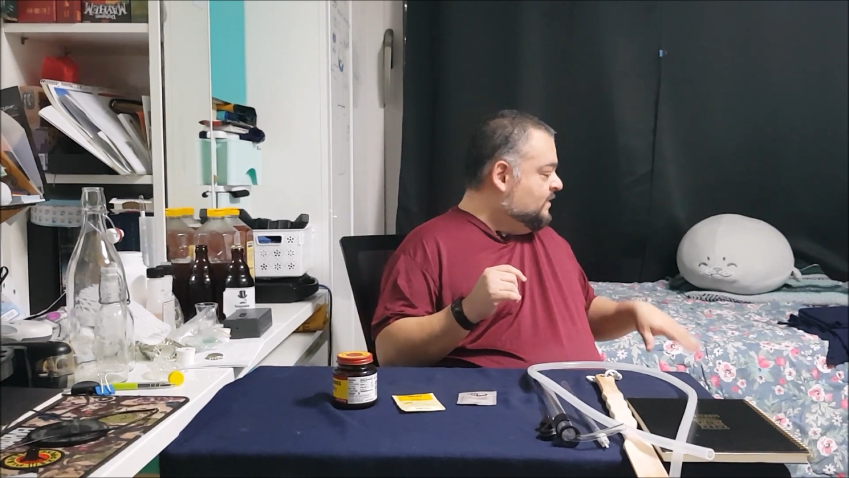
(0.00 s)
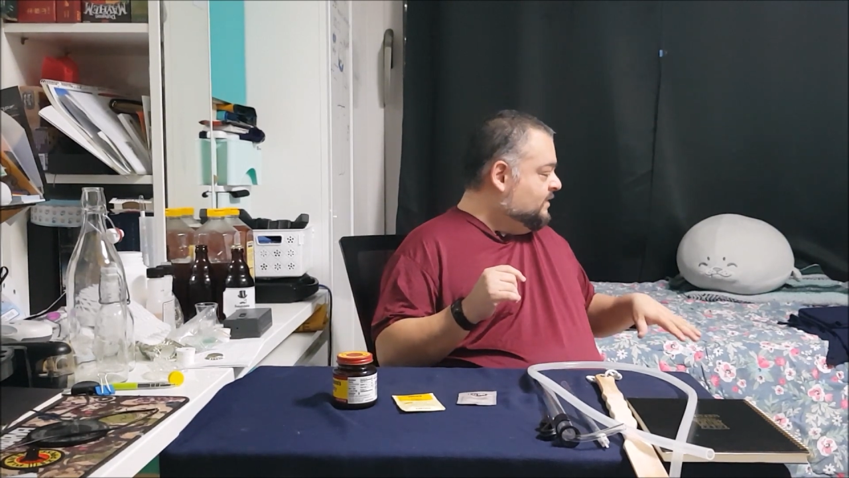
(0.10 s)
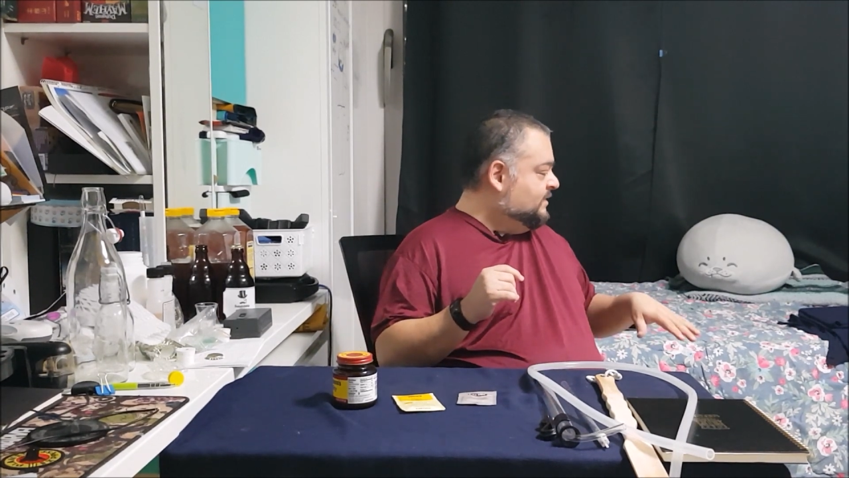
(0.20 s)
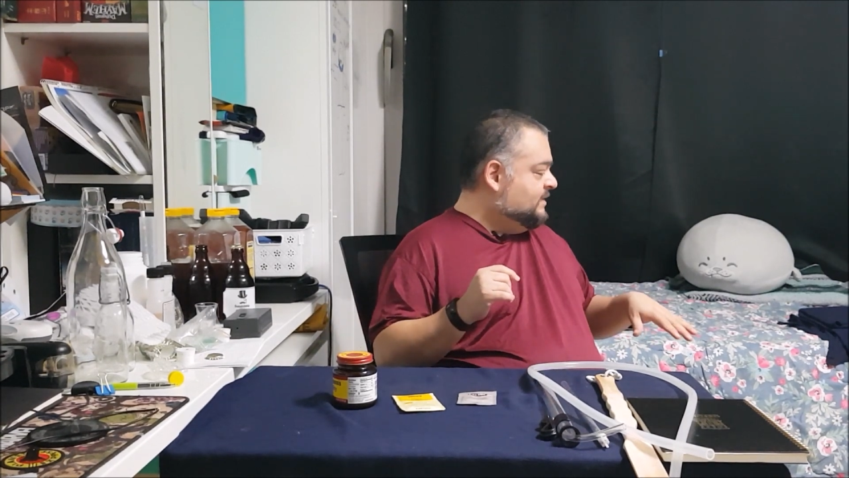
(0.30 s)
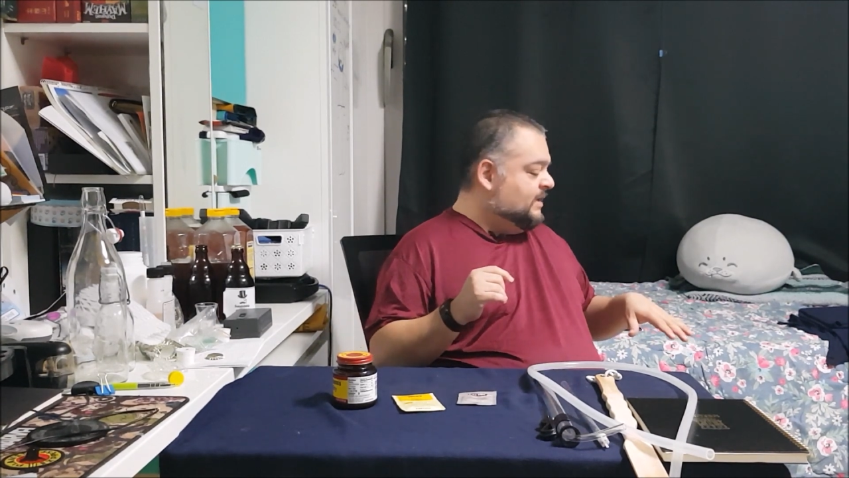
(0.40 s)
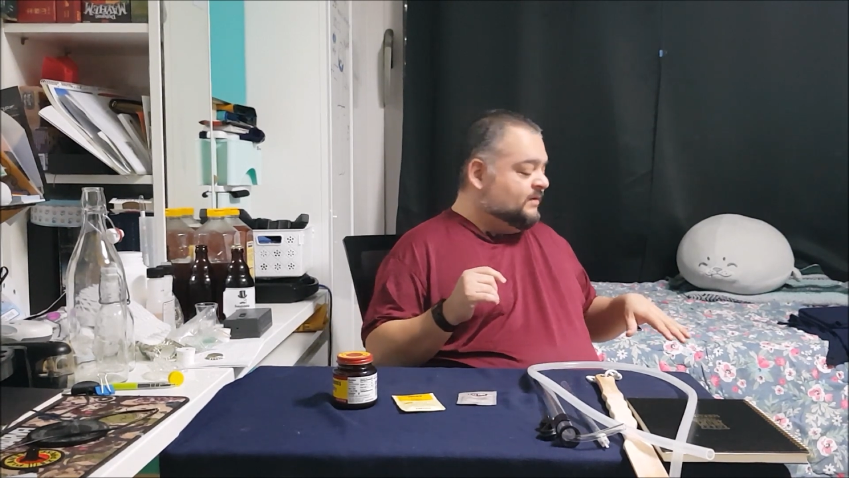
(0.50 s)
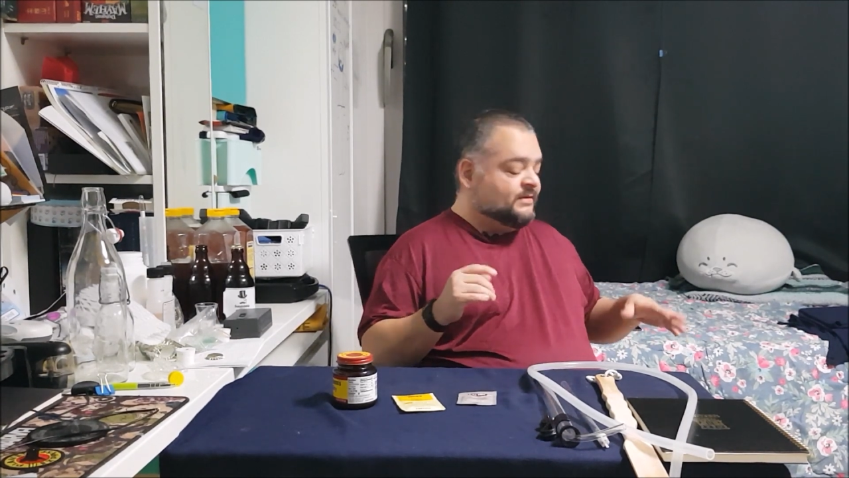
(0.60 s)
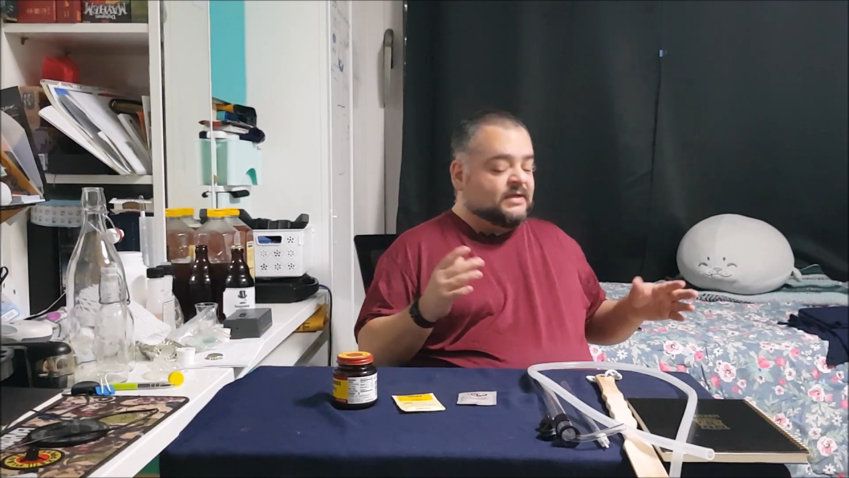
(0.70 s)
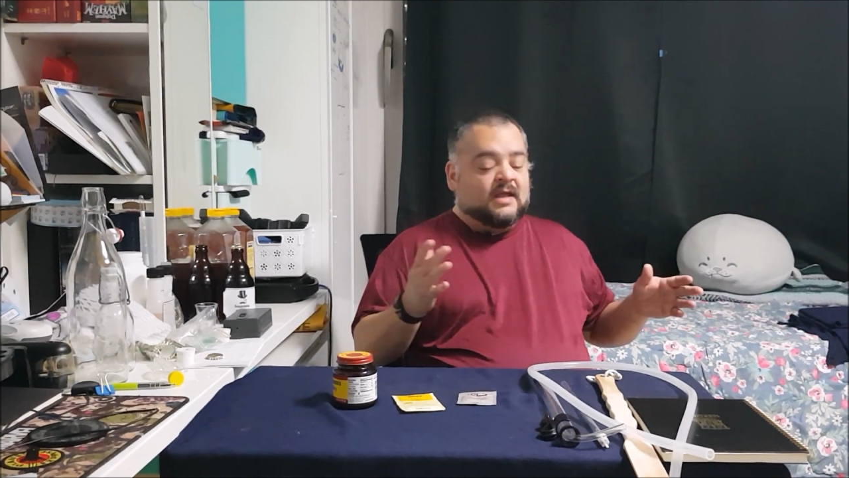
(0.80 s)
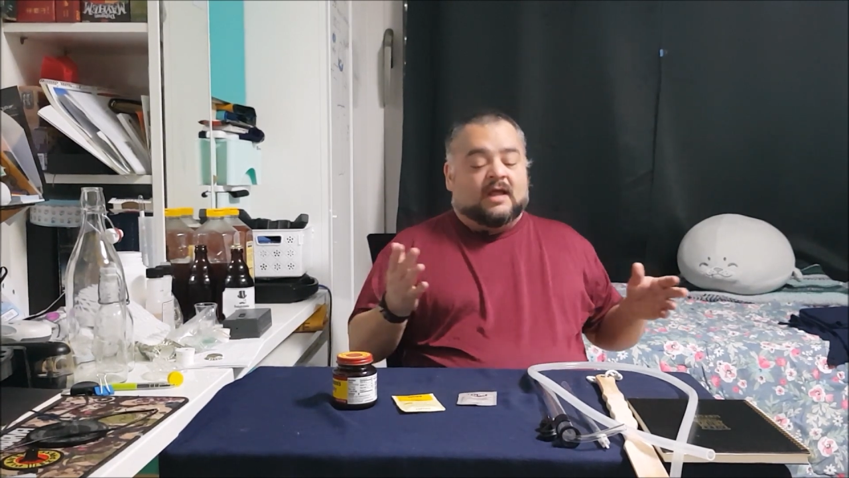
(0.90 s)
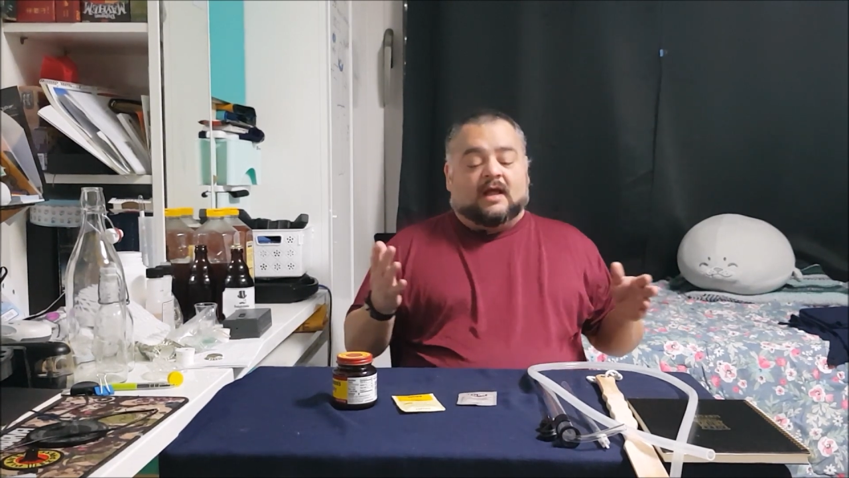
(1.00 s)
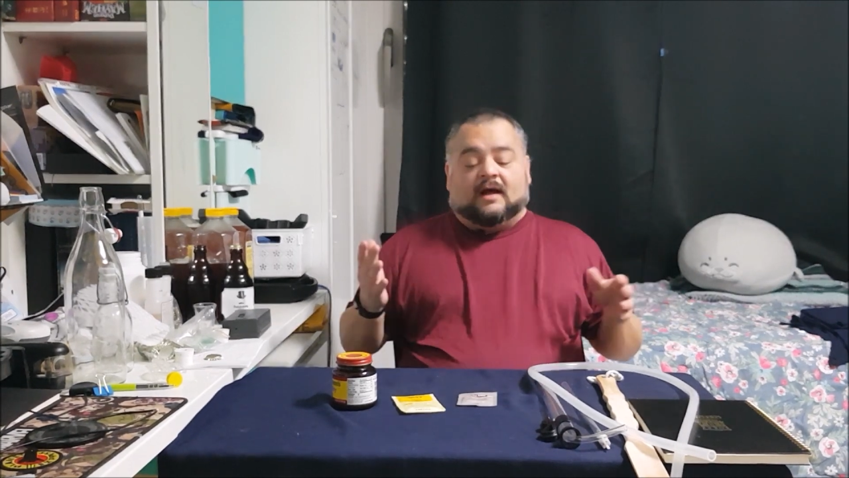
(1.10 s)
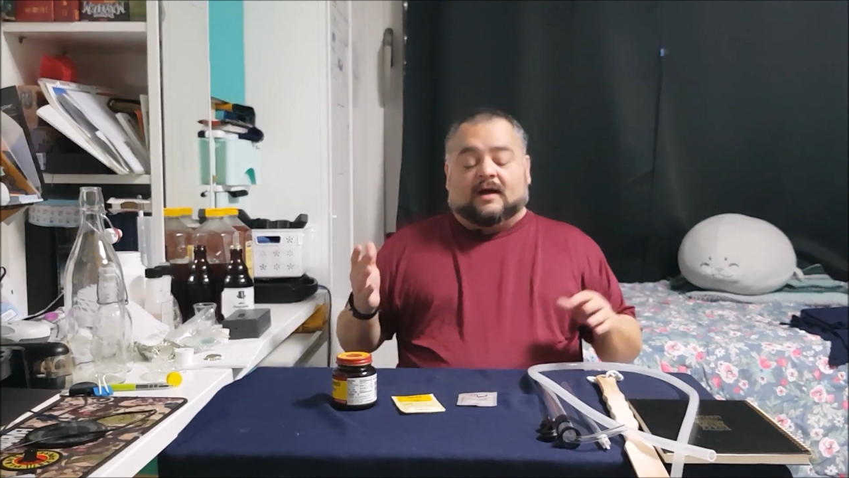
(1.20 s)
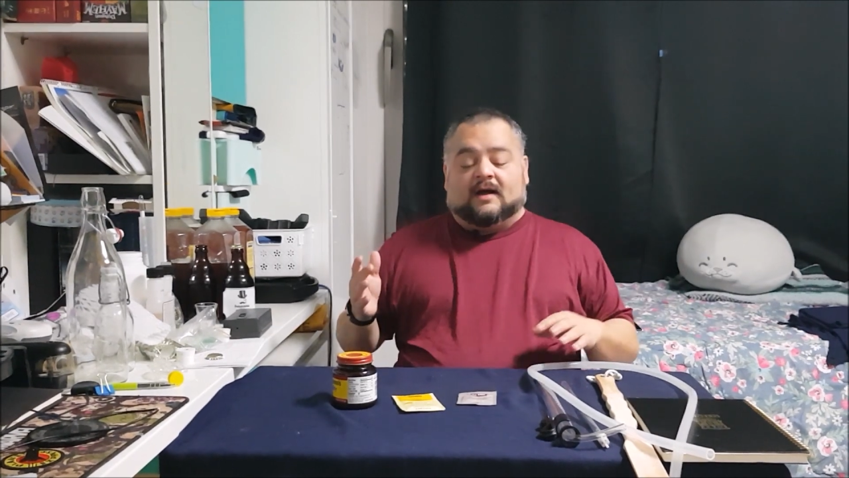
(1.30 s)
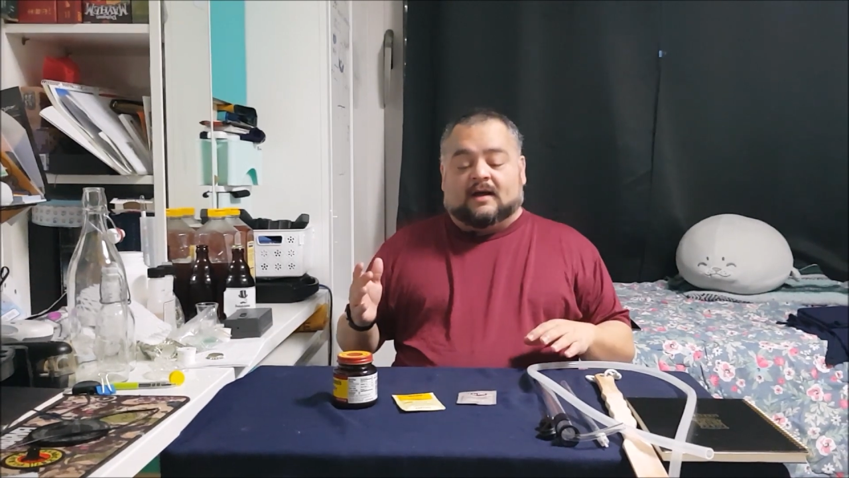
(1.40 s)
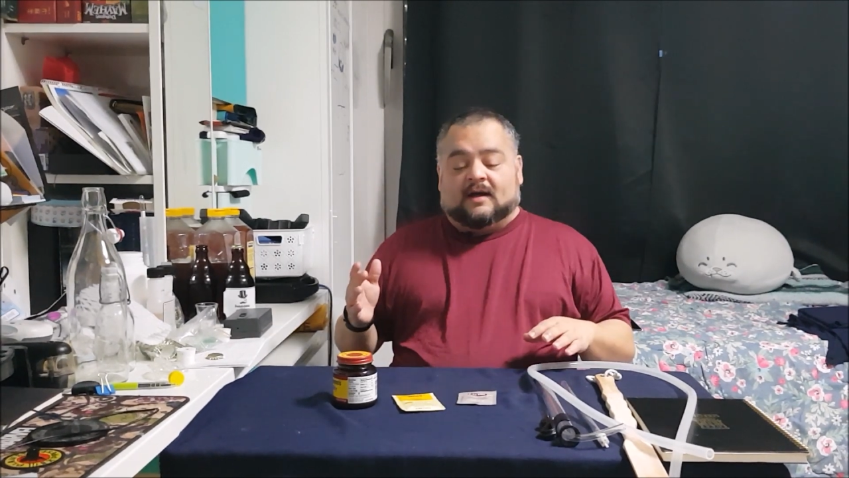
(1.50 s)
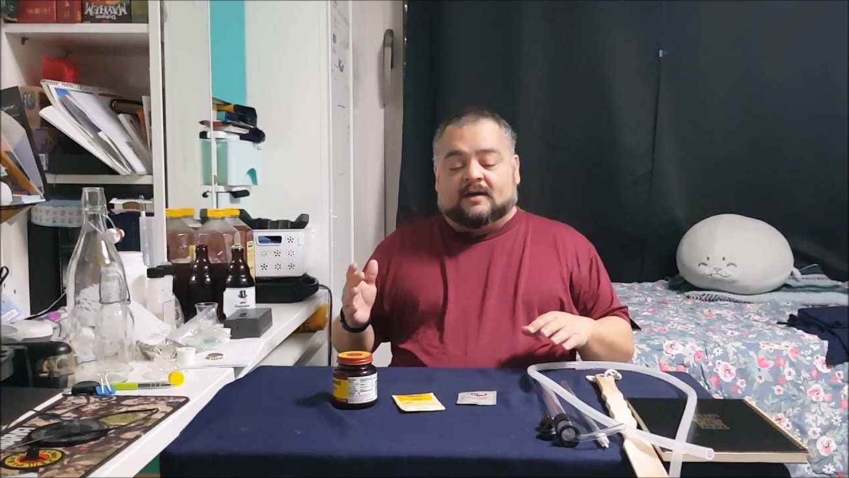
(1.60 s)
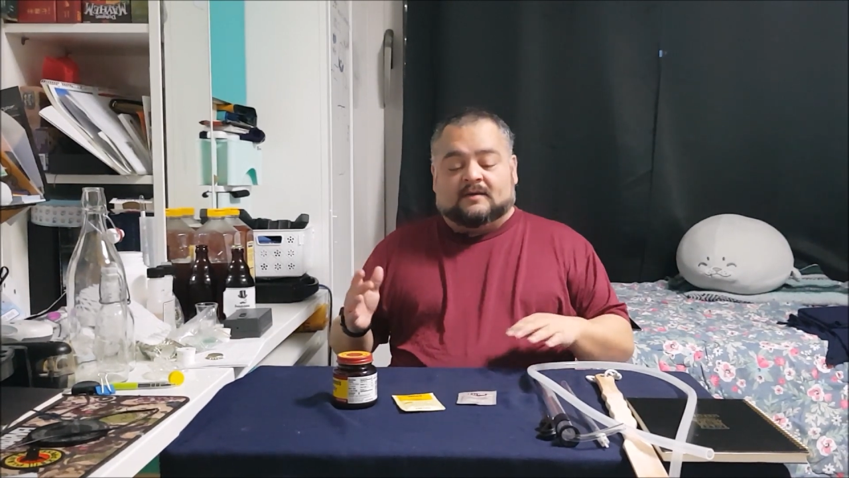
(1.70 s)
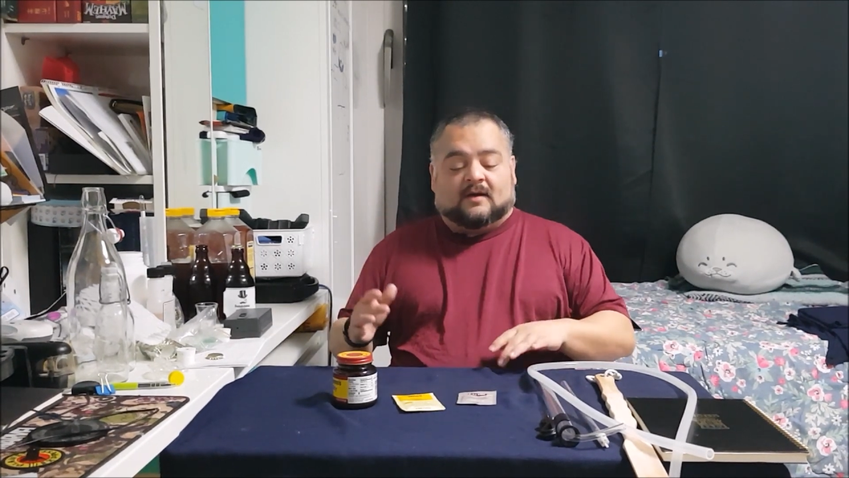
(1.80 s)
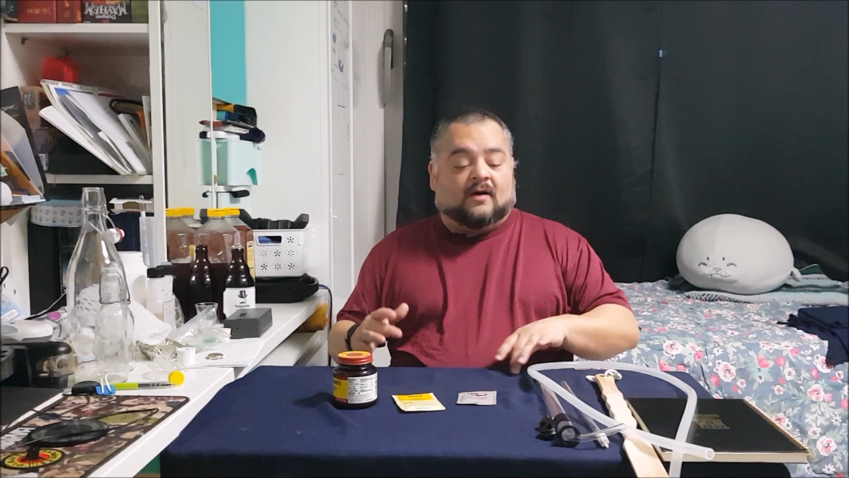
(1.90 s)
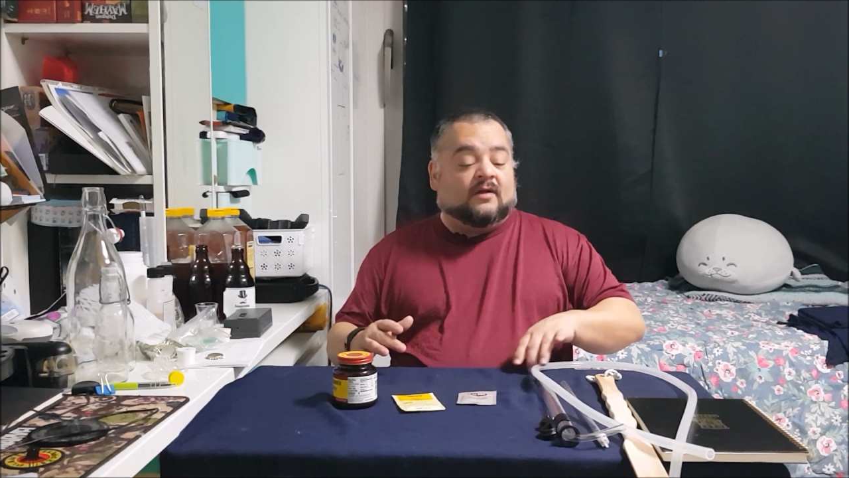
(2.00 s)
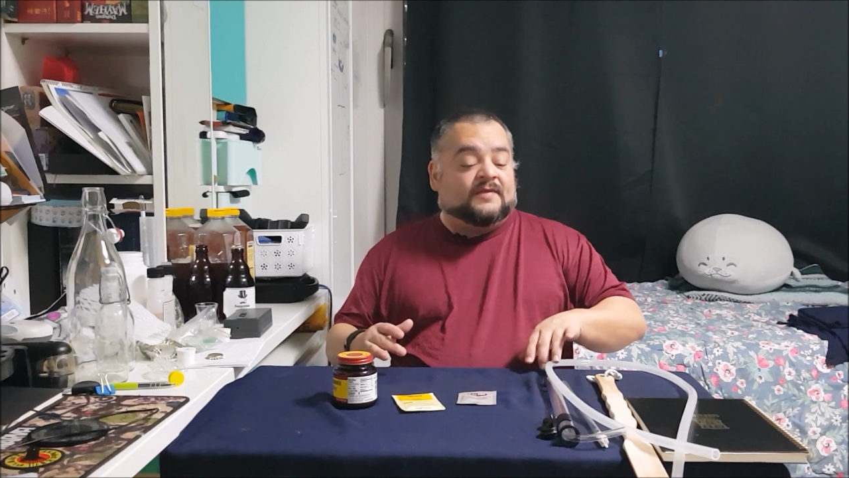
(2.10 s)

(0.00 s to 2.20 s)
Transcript: containers. All